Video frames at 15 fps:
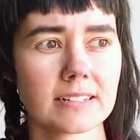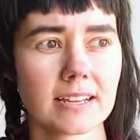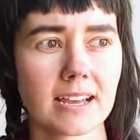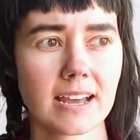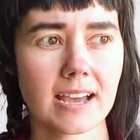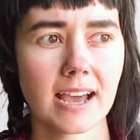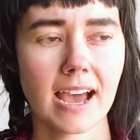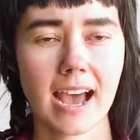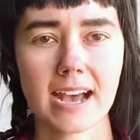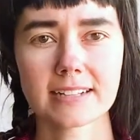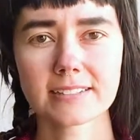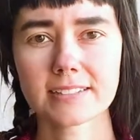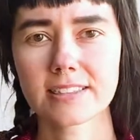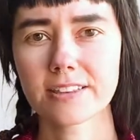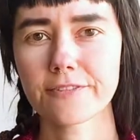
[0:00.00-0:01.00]
has the
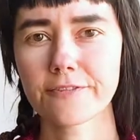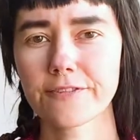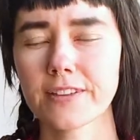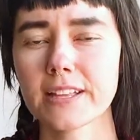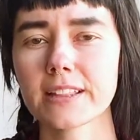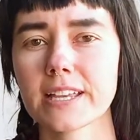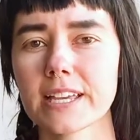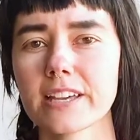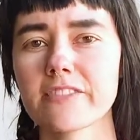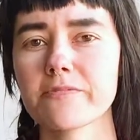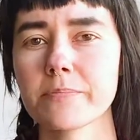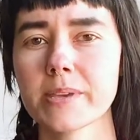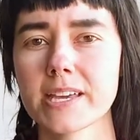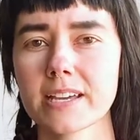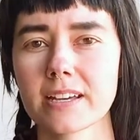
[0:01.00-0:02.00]
feeling of being
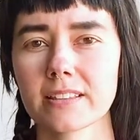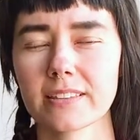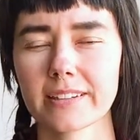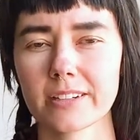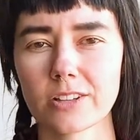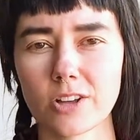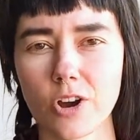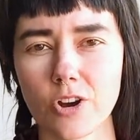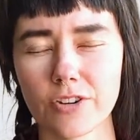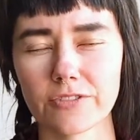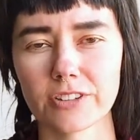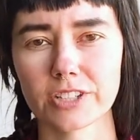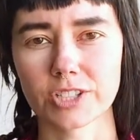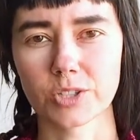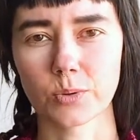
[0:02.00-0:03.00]
a little over
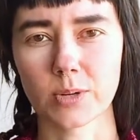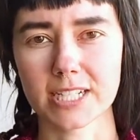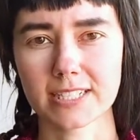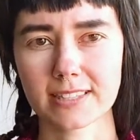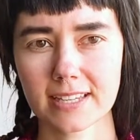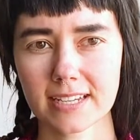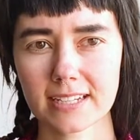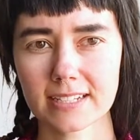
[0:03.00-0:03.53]
twisted.